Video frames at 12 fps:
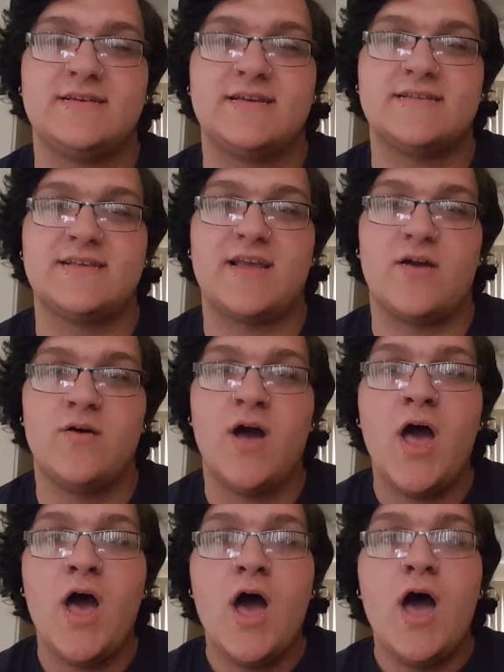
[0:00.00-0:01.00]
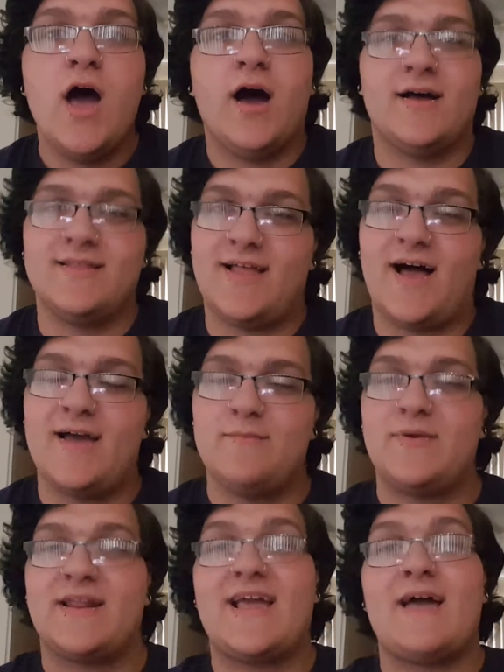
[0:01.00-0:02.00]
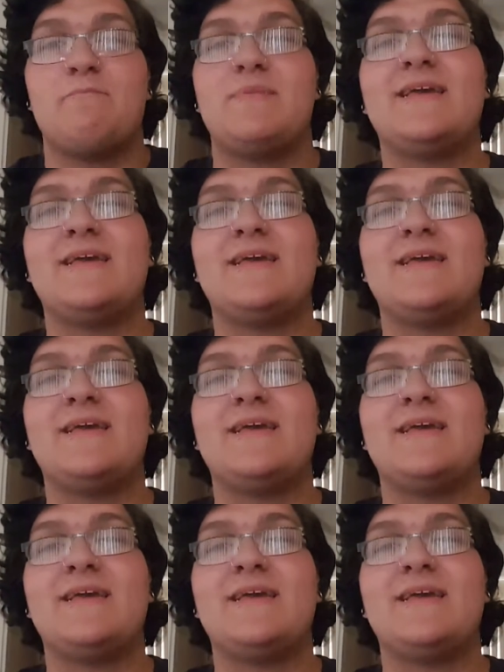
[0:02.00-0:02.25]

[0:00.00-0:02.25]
because I go a lot, but I got